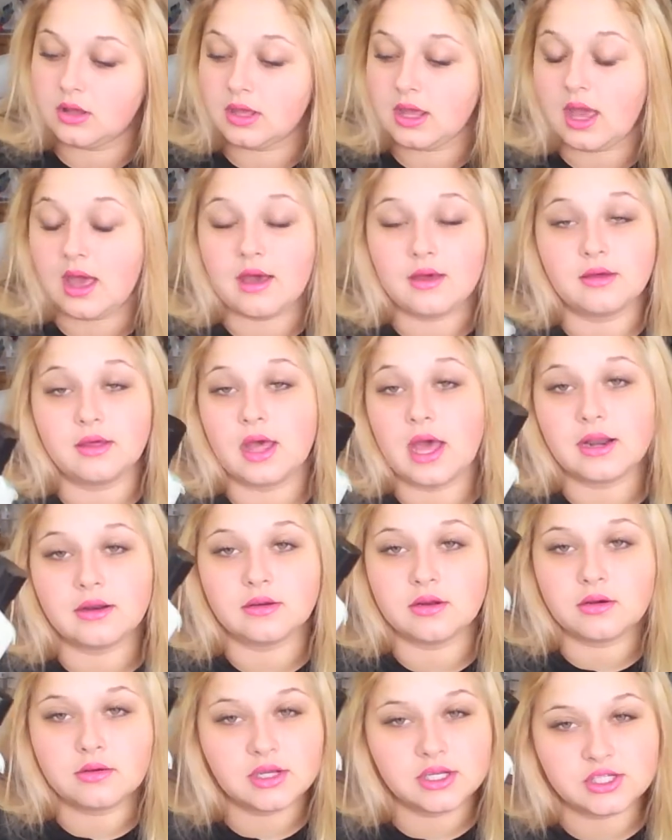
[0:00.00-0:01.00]
Yeah, I
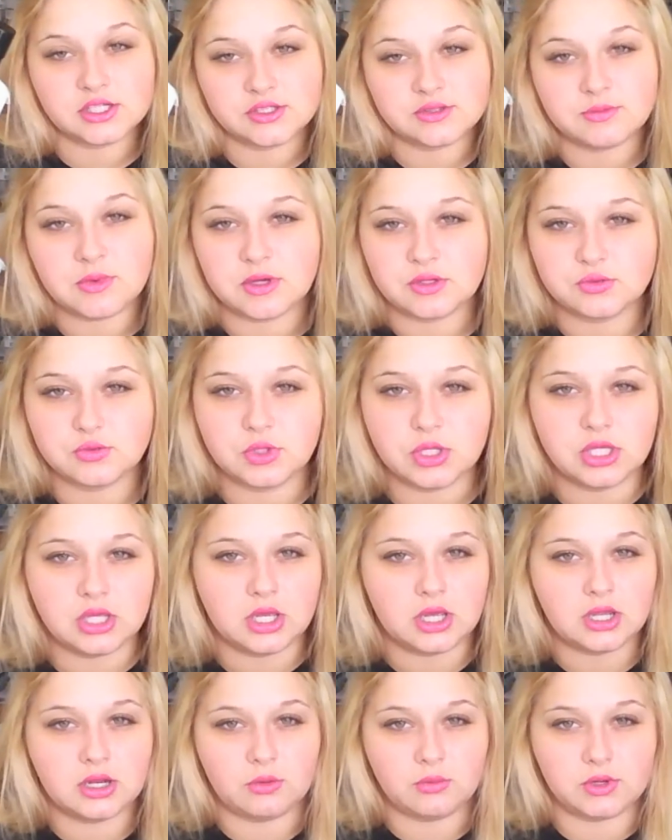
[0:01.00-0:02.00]
don't know. It just smells really
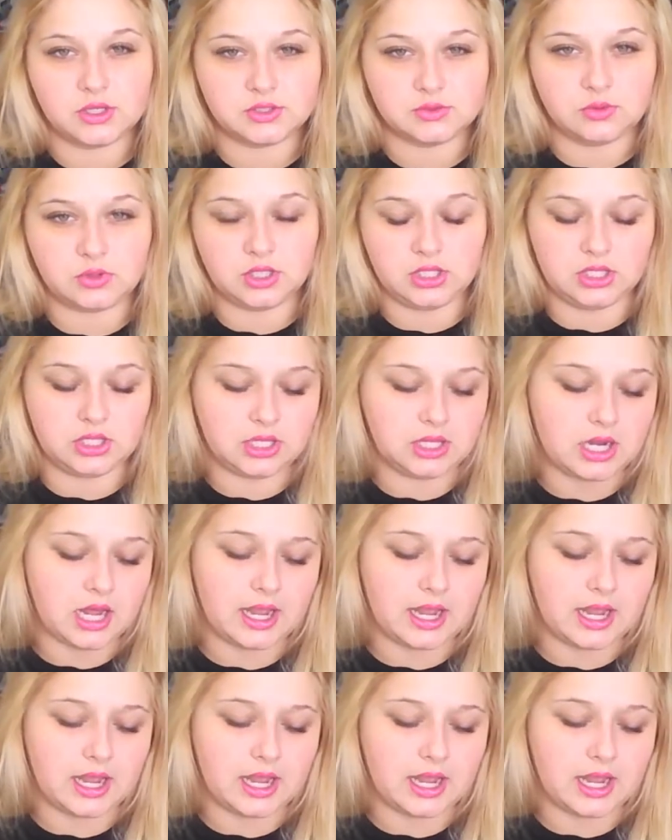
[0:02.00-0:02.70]
good. It works really good.